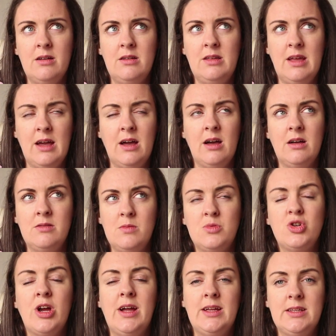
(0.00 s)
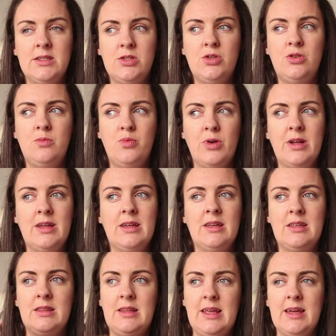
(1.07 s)
yeah, I'm trying to
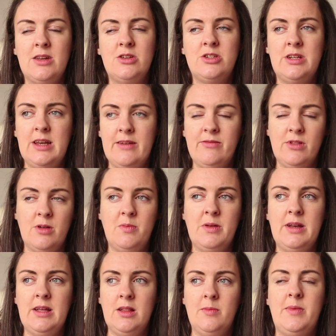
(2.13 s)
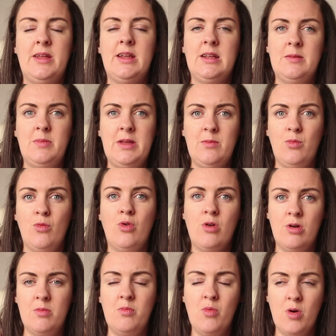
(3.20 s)
bring the energy level up a little bit and be
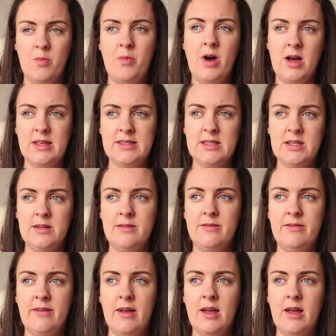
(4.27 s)
more positive.